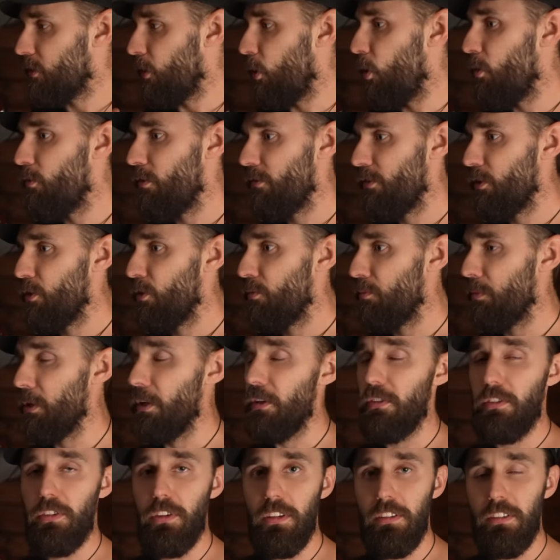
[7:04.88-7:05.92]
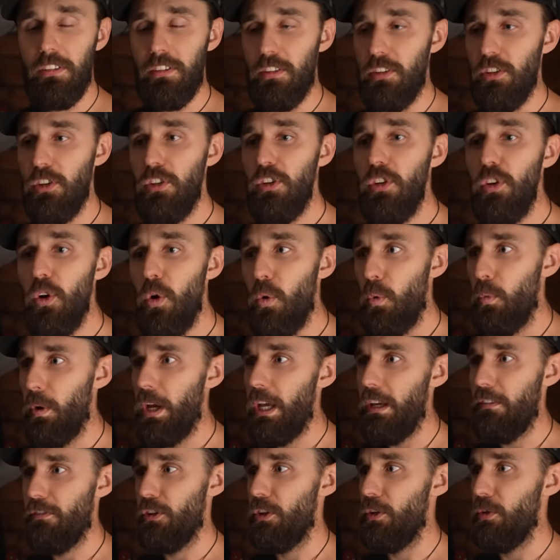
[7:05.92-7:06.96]
overview, because it's no
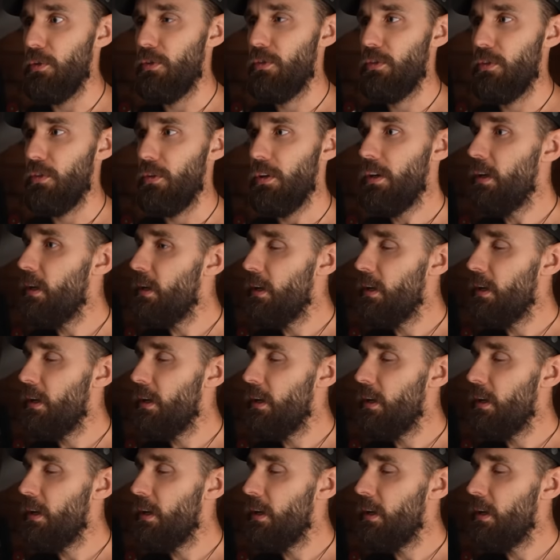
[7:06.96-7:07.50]
way for you to